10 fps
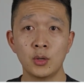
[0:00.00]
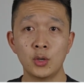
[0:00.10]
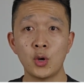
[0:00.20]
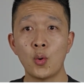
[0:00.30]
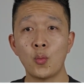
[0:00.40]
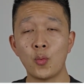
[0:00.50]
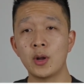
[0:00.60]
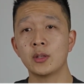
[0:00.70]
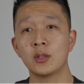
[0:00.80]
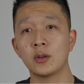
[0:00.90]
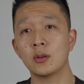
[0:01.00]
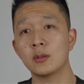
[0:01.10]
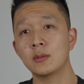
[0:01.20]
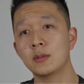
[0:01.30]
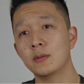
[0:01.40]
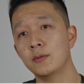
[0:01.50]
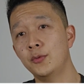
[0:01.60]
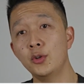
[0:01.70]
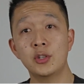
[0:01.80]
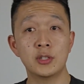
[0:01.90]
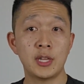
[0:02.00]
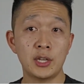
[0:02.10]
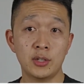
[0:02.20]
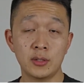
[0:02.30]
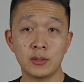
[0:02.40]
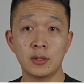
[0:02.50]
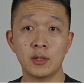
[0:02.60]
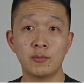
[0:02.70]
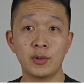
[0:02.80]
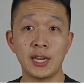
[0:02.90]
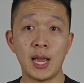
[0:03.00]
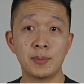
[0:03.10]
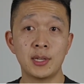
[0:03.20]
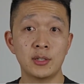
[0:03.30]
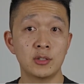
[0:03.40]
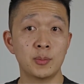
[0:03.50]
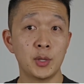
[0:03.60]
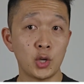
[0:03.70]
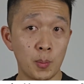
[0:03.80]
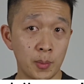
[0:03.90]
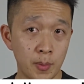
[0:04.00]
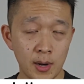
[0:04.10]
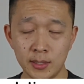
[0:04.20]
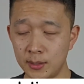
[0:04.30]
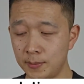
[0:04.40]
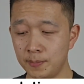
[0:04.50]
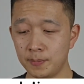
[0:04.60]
You don't want your future sessions and rehab sessions to be compromised.